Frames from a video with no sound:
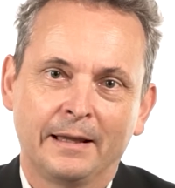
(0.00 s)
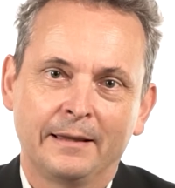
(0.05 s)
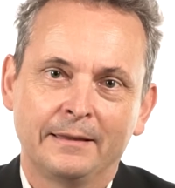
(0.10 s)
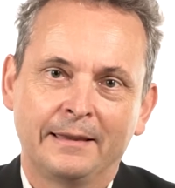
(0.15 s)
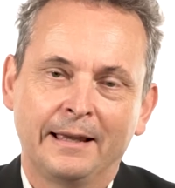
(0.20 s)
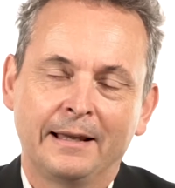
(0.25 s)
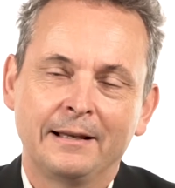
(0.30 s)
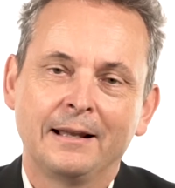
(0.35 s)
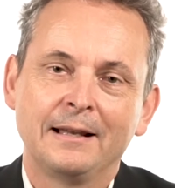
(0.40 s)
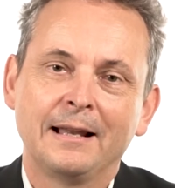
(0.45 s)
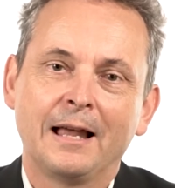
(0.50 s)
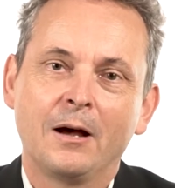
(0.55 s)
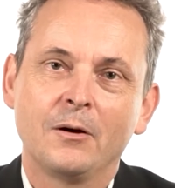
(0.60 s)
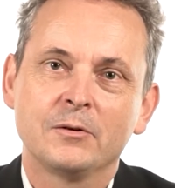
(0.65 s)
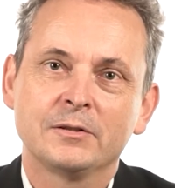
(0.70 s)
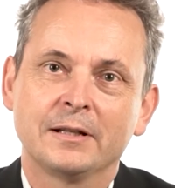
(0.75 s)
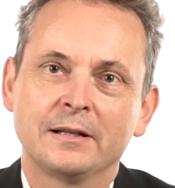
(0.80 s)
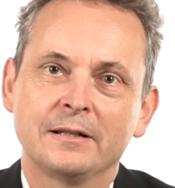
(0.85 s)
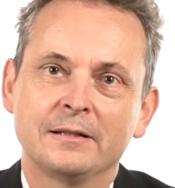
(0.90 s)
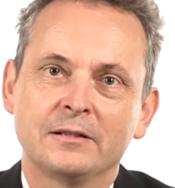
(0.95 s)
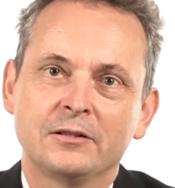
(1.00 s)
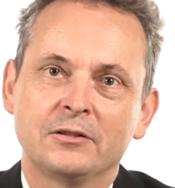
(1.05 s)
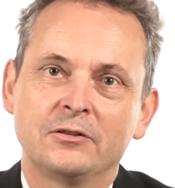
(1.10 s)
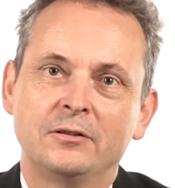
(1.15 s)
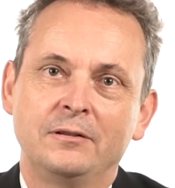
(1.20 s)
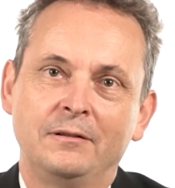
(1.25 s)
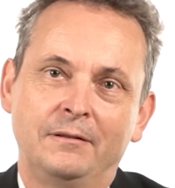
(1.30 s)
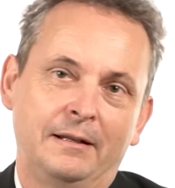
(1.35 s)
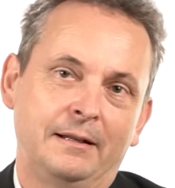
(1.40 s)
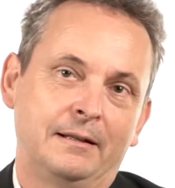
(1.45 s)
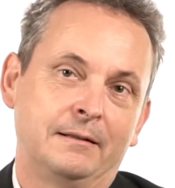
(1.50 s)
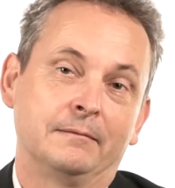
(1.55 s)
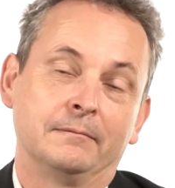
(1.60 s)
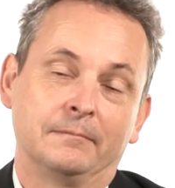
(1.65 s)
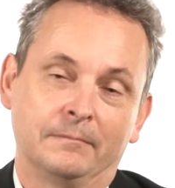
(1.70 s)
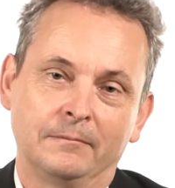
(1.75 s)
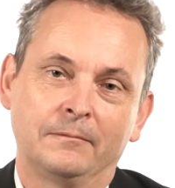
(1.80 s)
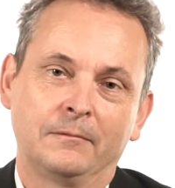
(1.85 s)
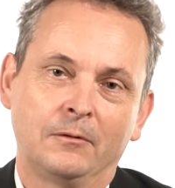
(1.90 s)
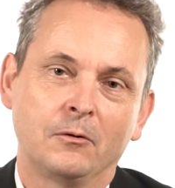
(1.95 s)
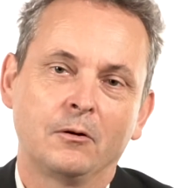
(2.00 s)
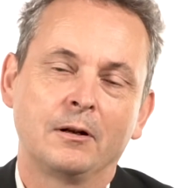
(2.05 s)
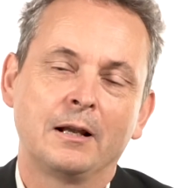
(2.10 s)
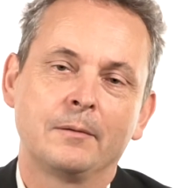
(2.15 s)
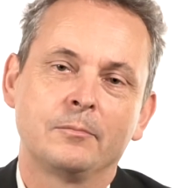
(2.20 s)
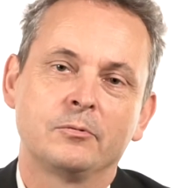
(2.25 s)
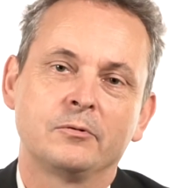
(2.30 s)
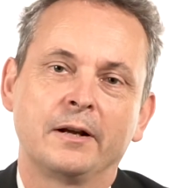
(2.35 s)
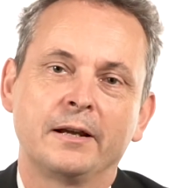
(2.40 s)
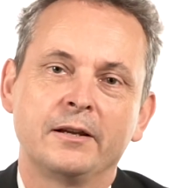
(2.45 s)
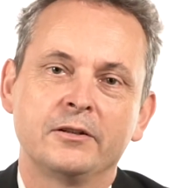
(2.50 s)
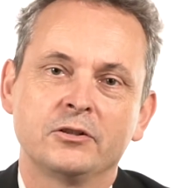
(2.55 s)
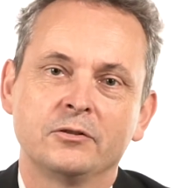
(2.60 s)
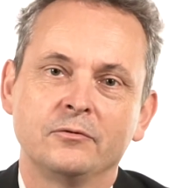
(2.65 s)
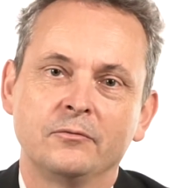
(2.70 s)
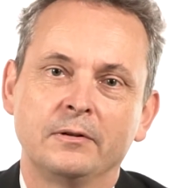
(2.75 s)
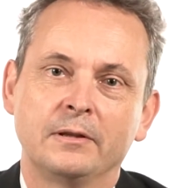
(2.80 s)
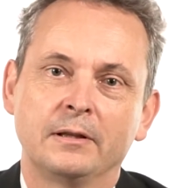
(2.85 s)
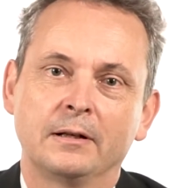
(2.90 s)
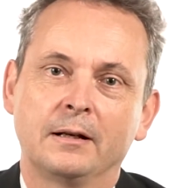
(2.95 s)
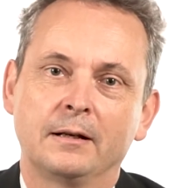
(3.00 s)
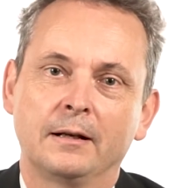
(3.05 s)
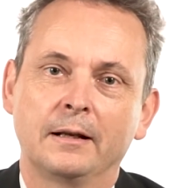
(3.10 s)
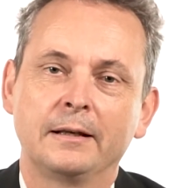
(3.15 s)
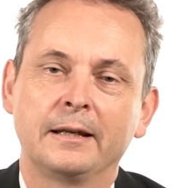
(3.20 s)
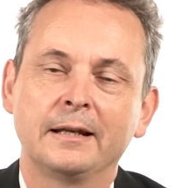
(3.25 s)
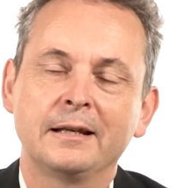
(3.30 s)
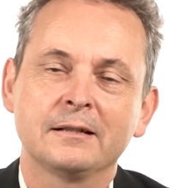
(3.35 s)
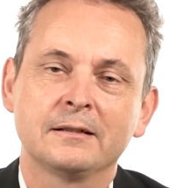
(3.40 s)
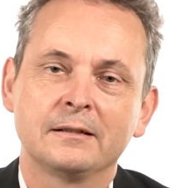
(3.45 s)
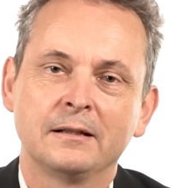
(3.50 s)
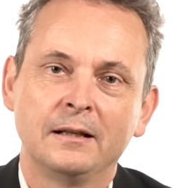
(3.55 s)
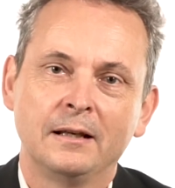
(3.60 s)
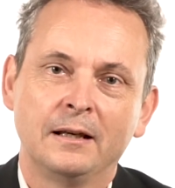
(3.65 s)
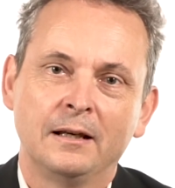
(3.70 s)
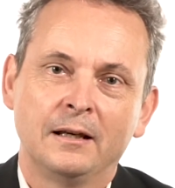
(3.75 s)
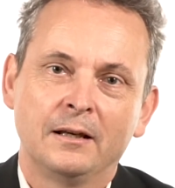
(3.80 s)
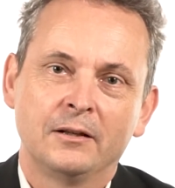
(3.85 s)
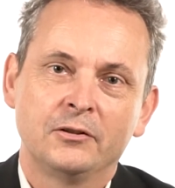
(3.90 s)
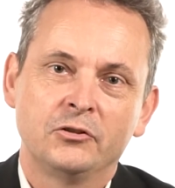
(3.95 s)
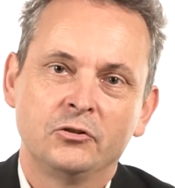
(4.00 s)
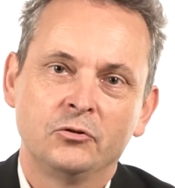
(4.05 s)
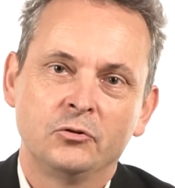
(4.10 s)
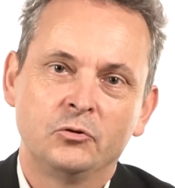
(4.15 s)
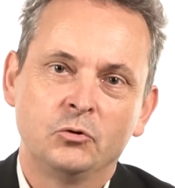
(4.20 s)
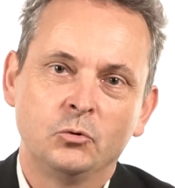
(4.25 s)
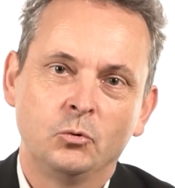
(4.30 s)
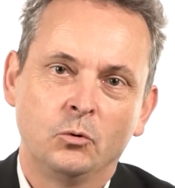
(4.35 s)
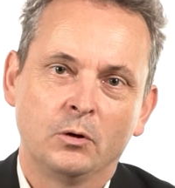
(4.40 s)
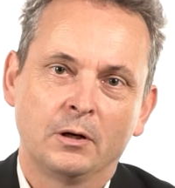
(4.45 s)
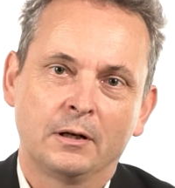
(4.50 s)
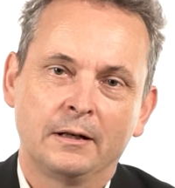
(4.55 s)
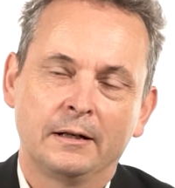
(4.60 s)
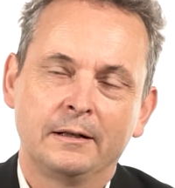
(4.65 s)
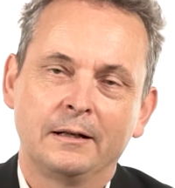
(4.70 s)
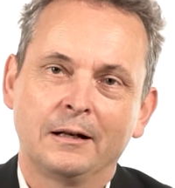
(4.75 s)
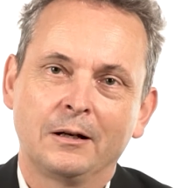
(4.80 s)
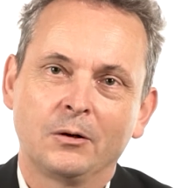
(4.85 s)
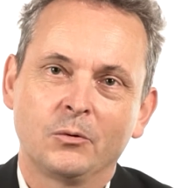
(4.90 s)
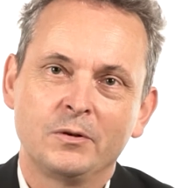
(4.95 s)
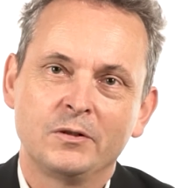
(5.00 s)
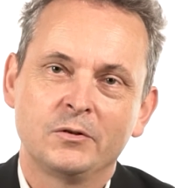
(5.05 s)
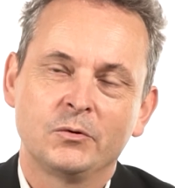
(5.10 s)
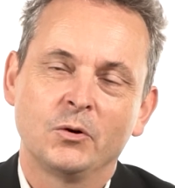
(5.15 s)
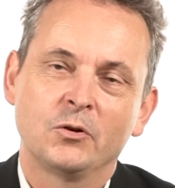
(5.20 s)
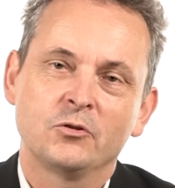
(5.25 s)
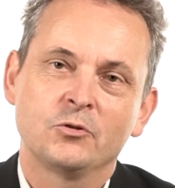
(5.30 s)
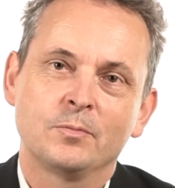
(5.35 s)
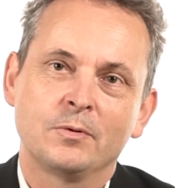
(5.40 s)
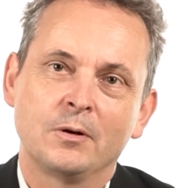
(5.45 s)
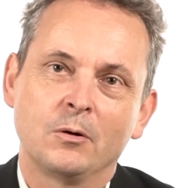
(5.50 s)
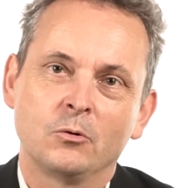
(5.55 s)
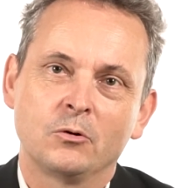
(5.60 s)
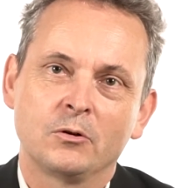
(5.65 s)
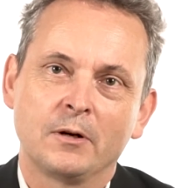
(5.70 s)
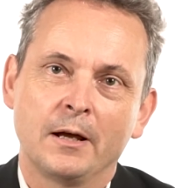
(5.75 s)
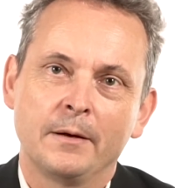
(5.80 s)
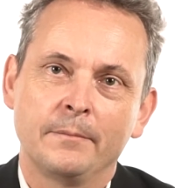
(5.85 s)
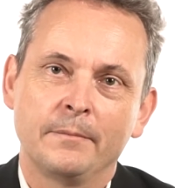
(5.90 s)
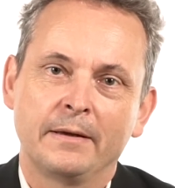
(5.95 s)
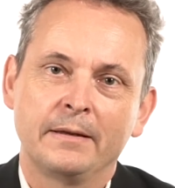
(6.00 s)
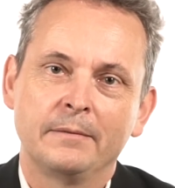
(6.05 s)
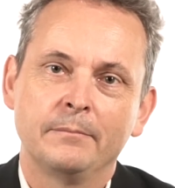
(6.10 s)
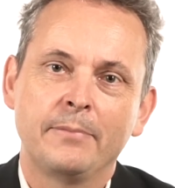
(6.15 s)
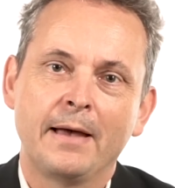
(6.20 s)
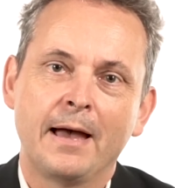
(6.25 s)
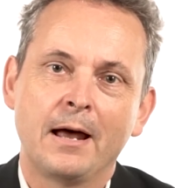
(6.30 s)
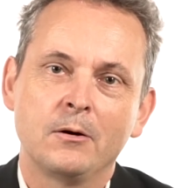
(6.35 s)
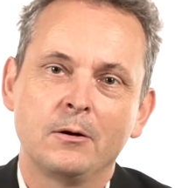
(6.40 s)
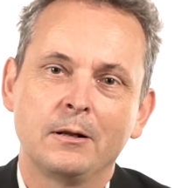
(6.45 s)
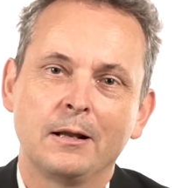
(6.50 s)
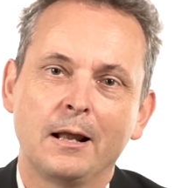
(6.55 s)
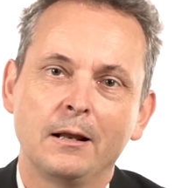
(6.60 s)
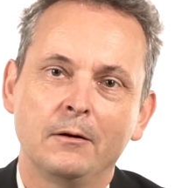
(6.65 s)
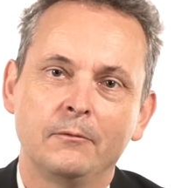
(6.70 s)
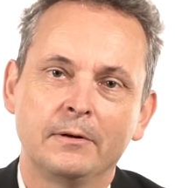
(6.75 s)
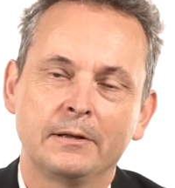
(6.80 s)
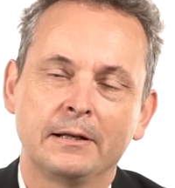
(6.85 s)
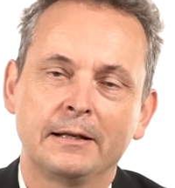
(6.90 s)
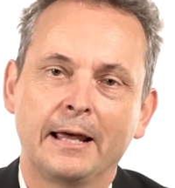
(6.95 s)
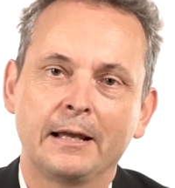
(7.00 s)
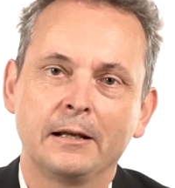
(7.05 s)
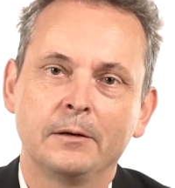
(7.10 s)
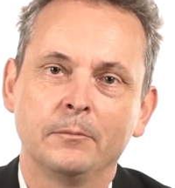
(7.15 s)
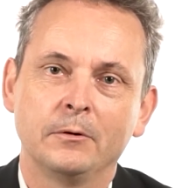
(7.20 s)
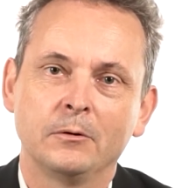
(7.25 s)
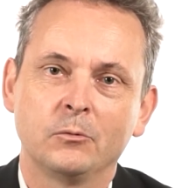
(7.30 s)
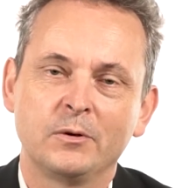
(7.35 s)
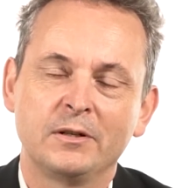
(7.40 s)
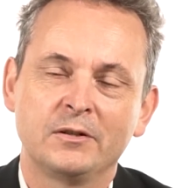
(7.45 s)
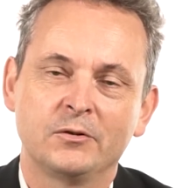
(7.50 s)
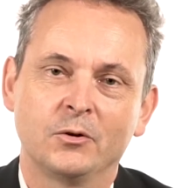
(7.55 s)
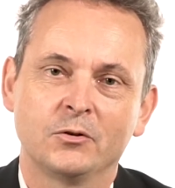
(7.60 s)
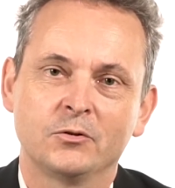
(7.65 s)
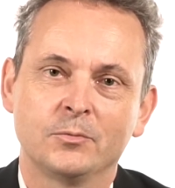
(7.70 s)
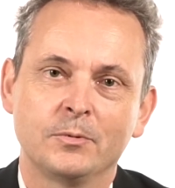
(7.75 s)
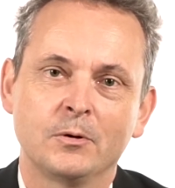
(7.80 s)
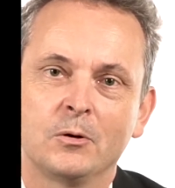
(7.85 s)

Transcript: and that allows us in collaboration with the clinics to do a clinical research program in parallel with an animal research